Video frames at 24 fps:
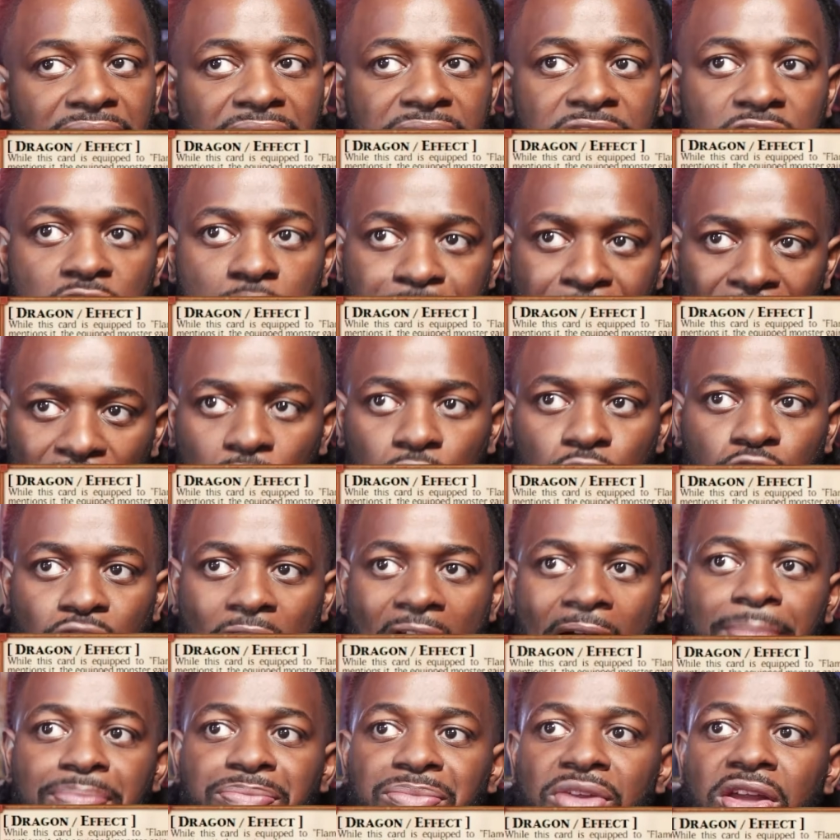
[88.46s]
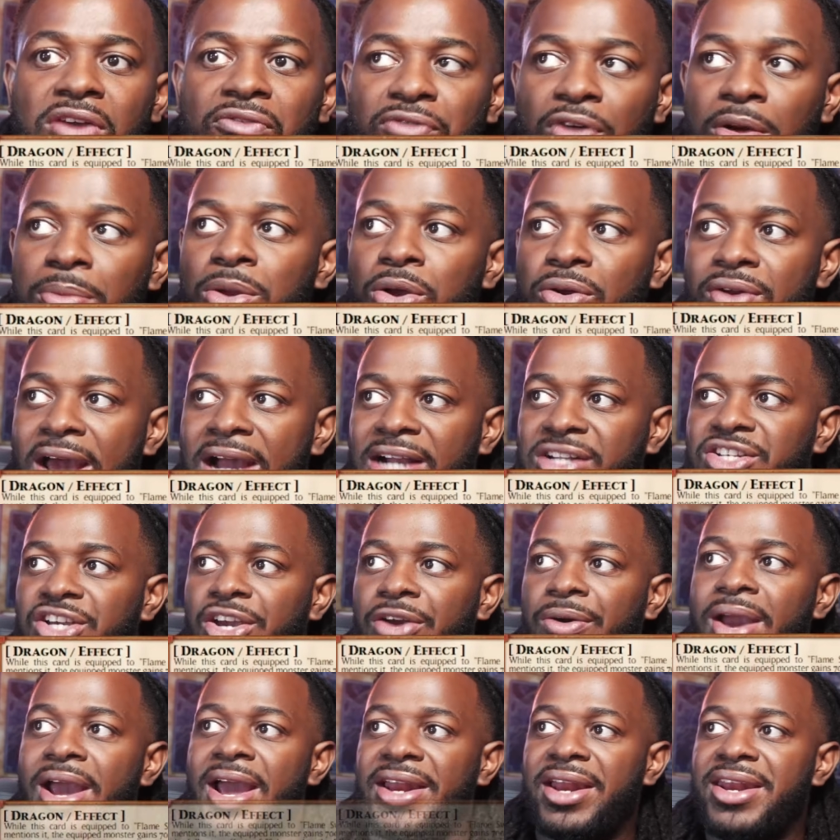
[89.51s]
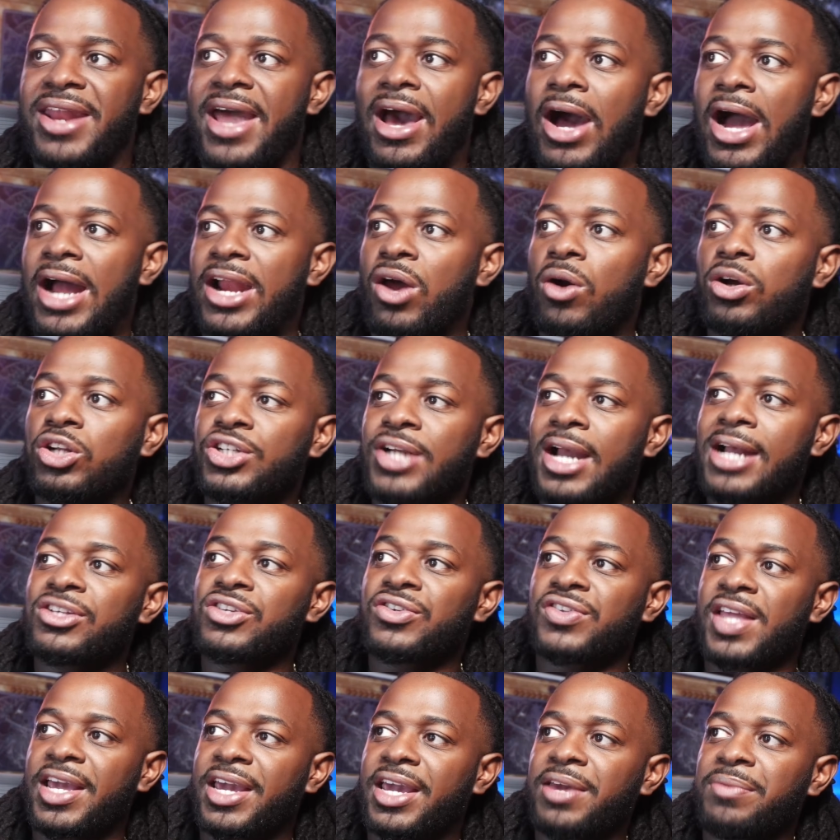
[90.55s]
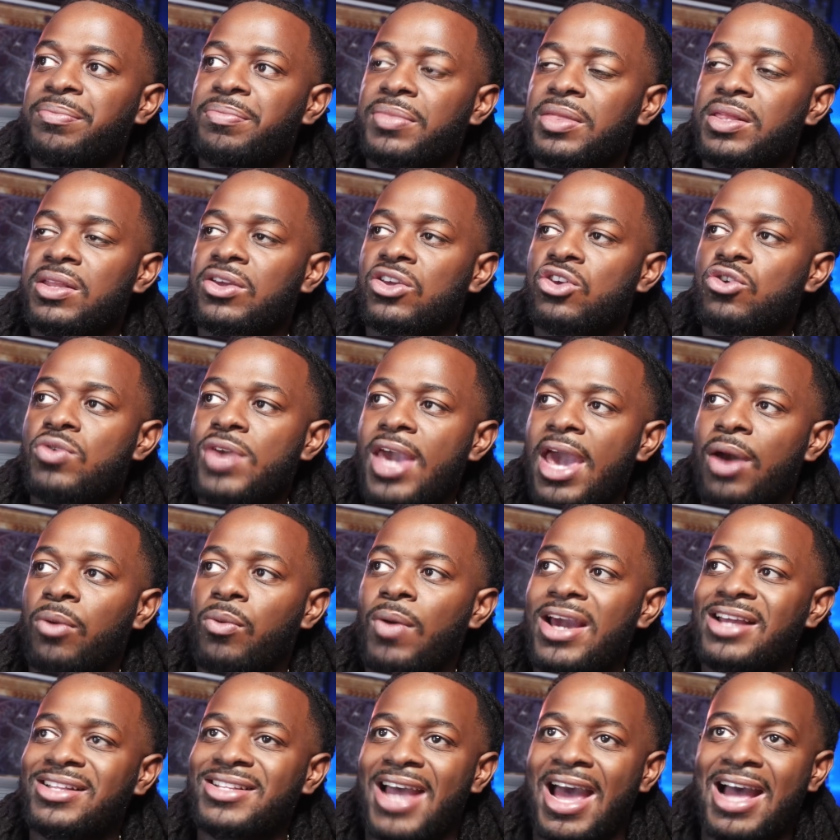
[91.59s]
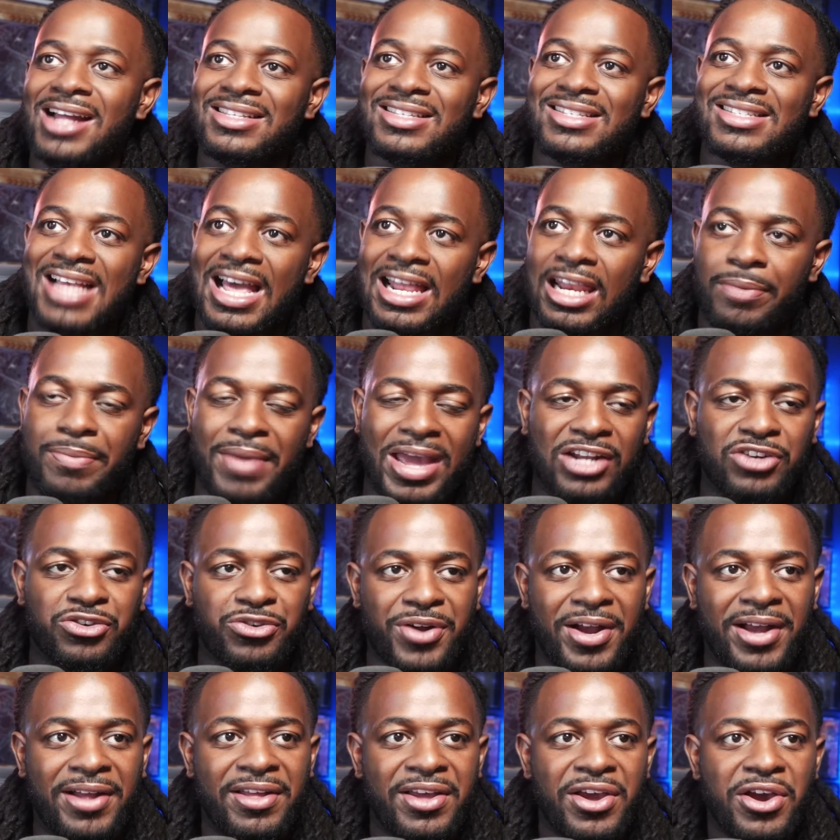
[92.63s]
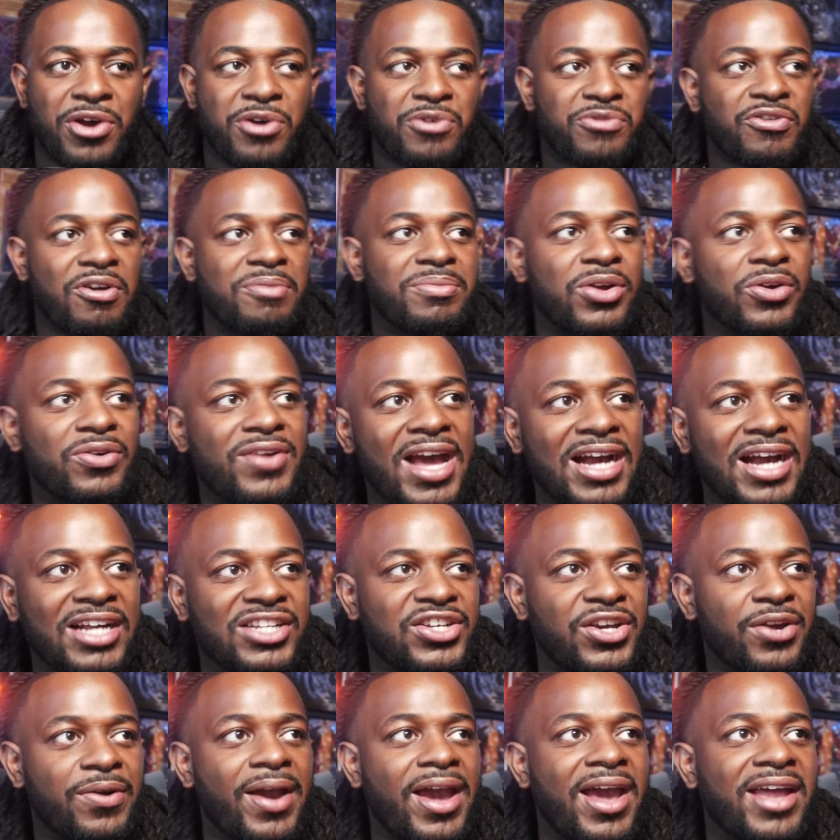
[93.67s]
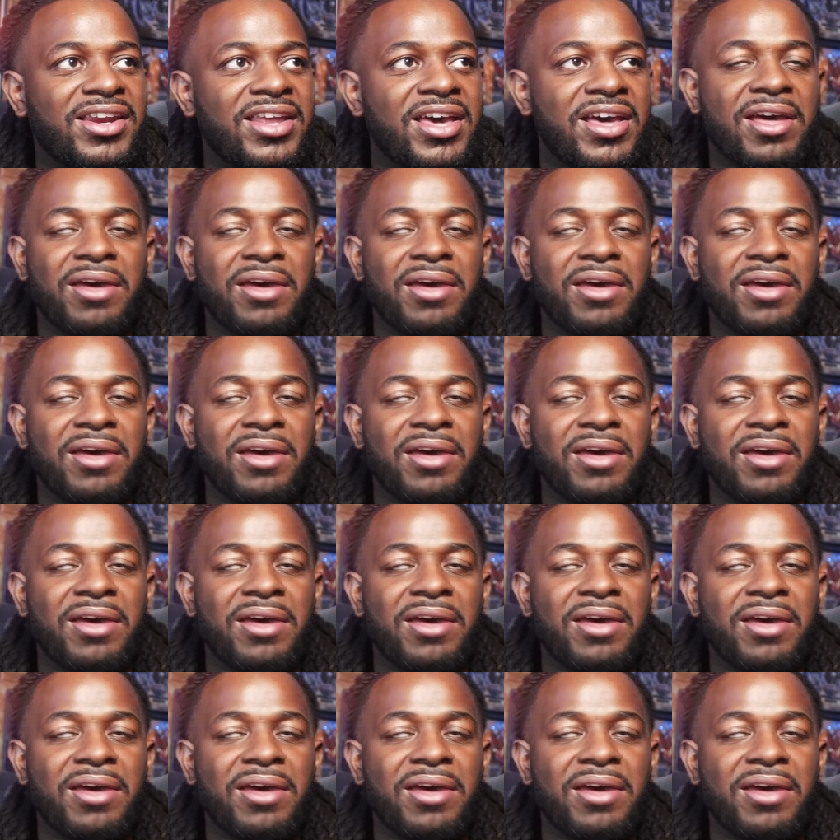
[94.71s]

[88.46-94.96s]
spell or trap from your deck to your hand. Now, I know what you guys are thinking. You can't wait to add Salamandra from your deck to your hand.